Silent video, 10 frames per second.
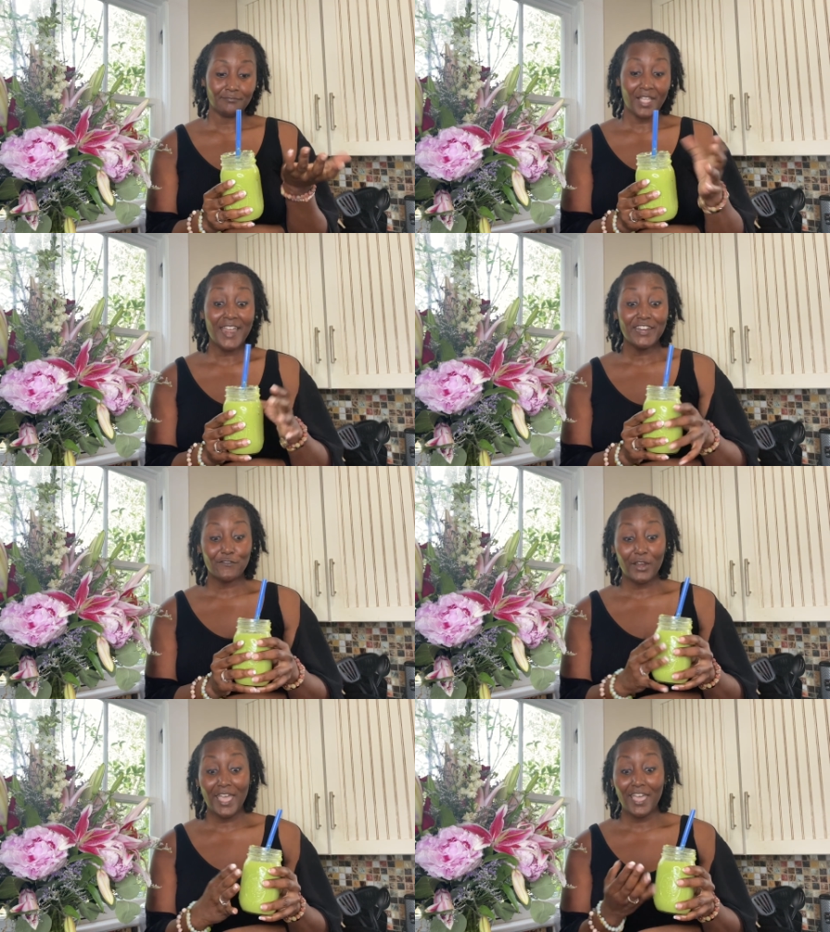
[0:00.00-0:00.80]
I
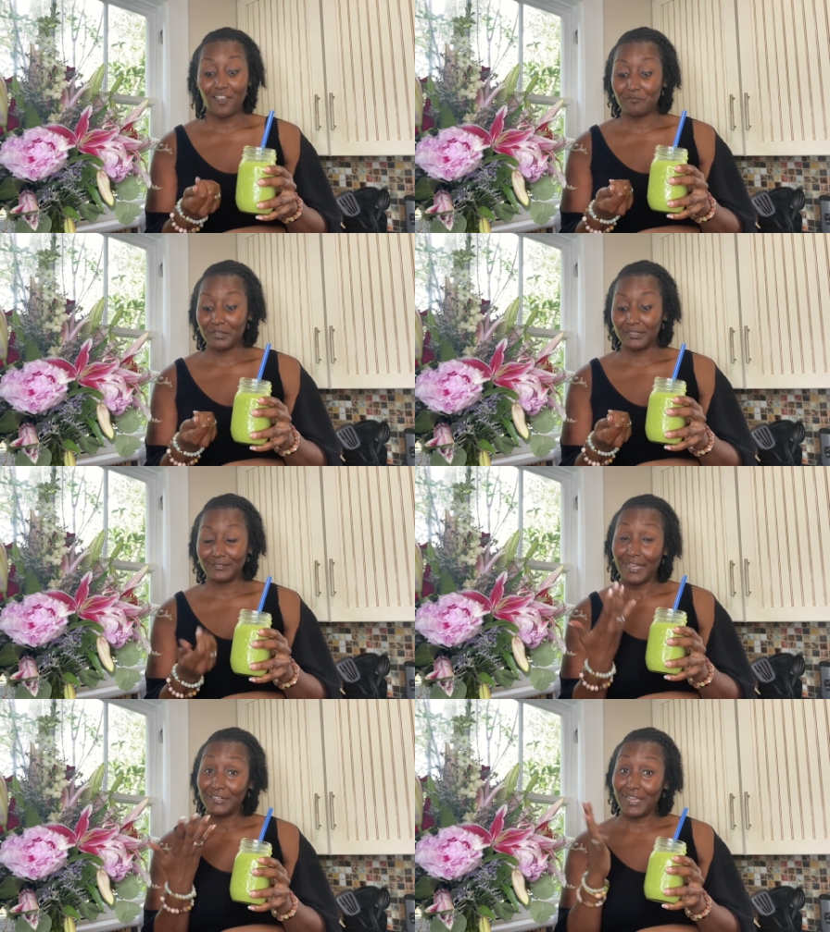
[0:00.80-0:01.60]
never have, but
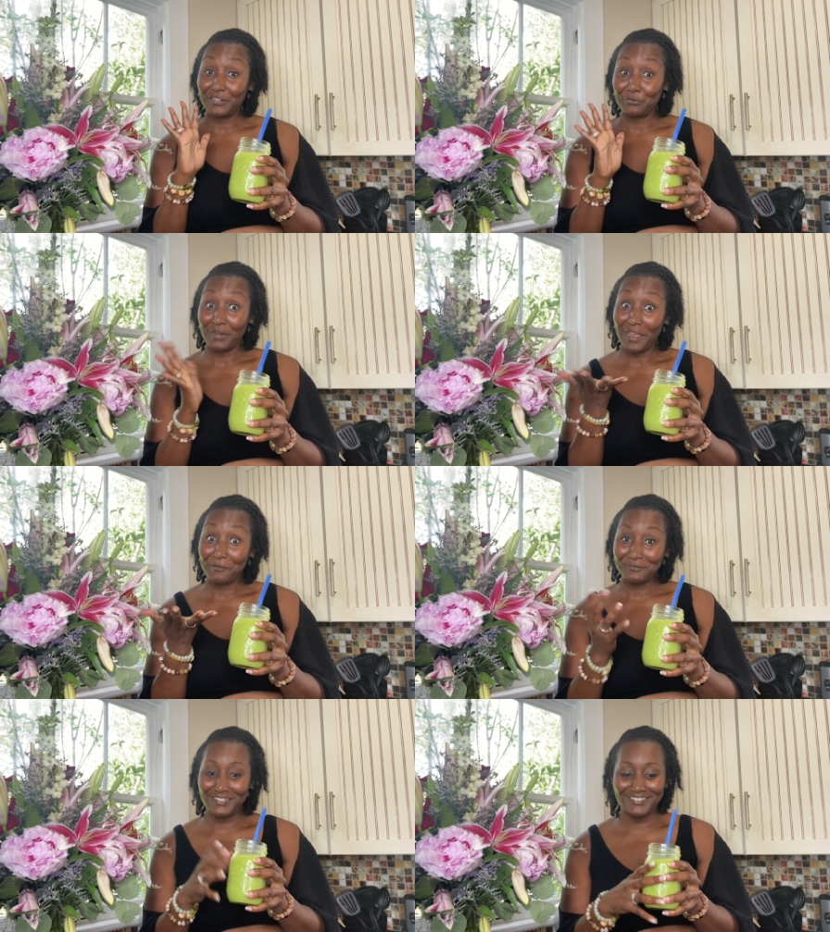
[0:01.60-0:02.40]
I do now.